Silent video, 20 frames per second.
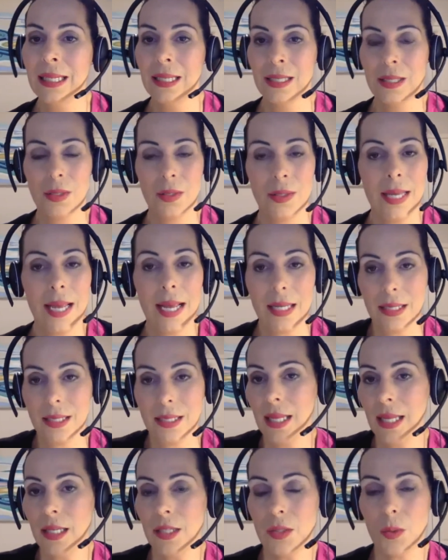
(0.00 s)
So yes,
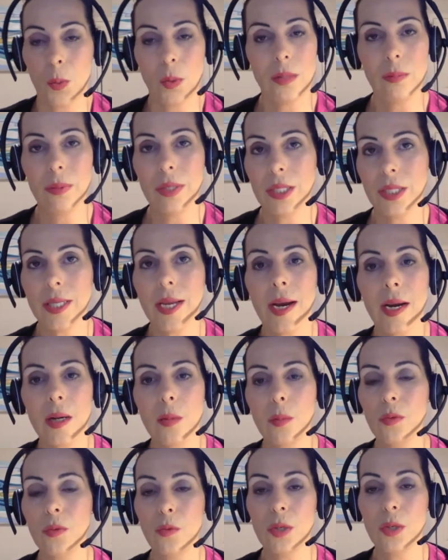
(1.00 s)
then it's going to be a
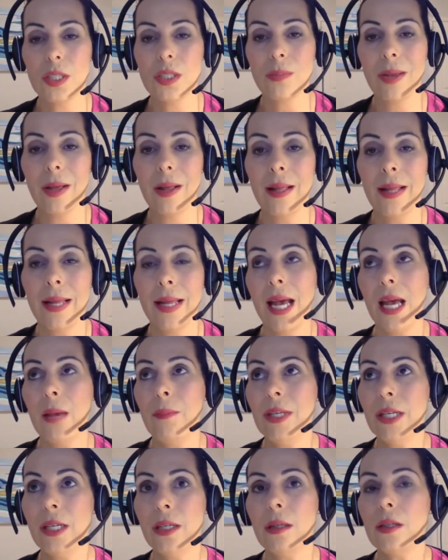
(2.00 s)
terrible voicemail. I
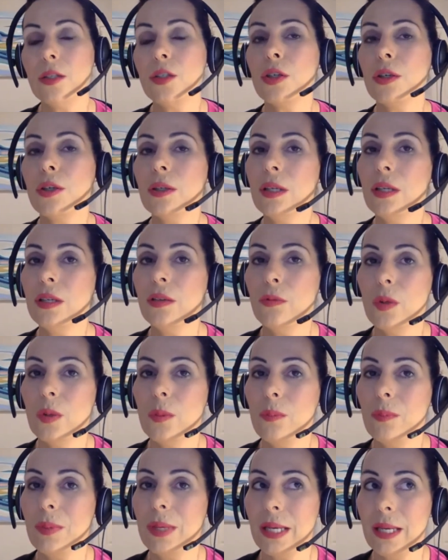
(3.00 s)
mean, an alternative would
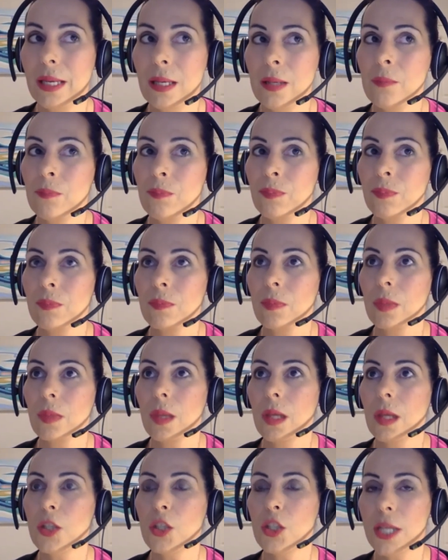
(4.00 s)
be
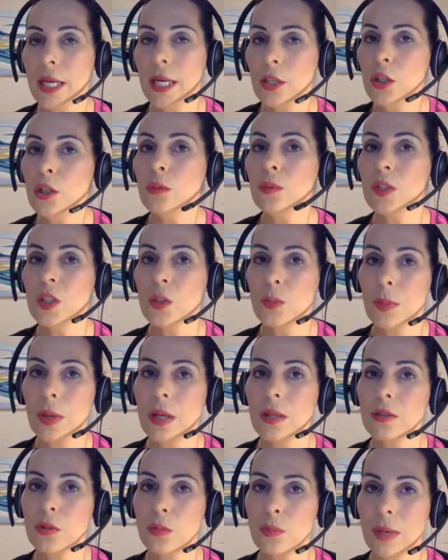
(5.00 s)
check your
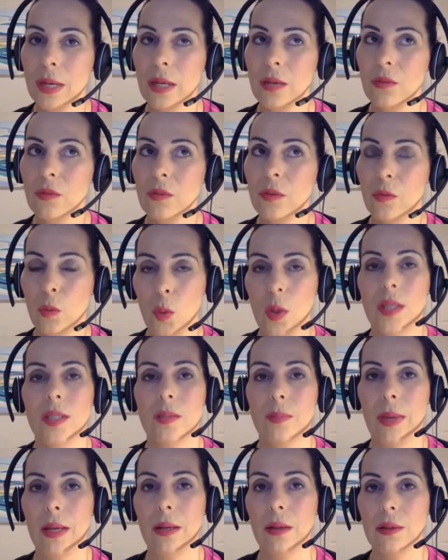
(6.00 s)
response rate for
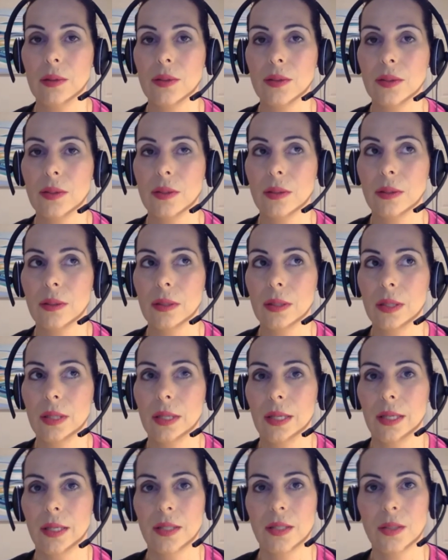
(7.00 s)
voicemails.
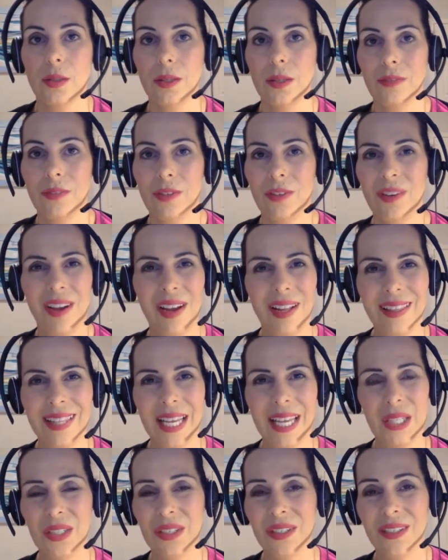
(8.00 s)
So if they're not
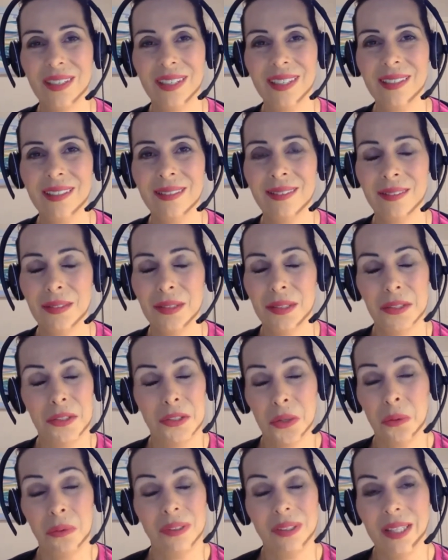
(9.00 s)
that good,
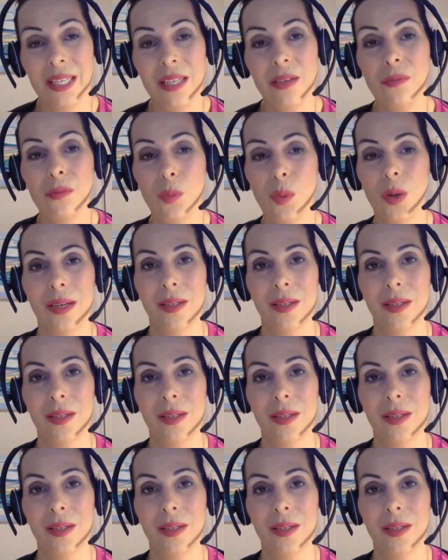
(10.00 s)
don't leave one.